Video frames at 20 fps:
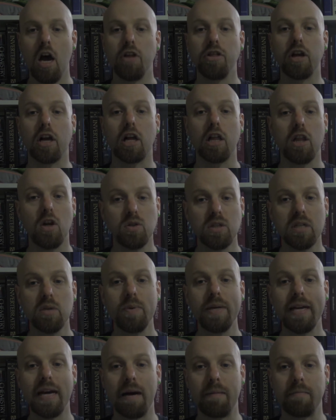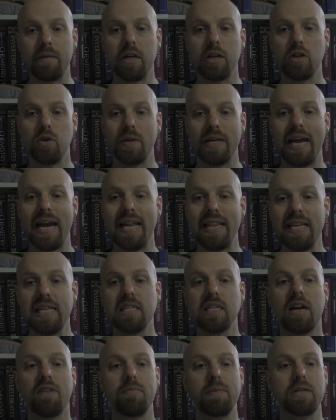The closest we come to an
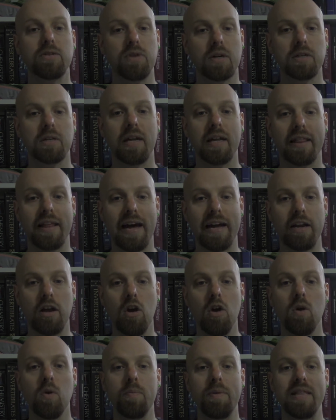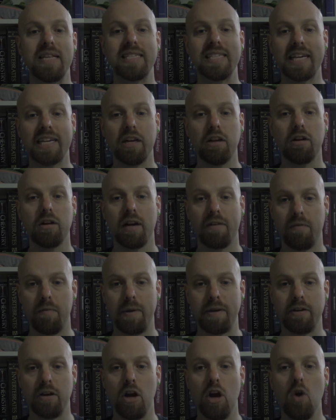atheist government structure like that would be the secular
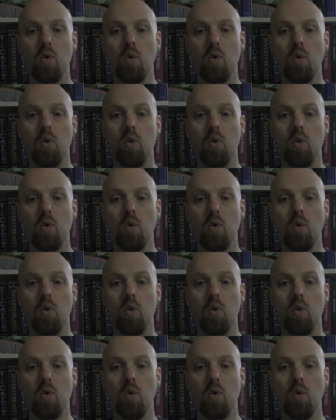government,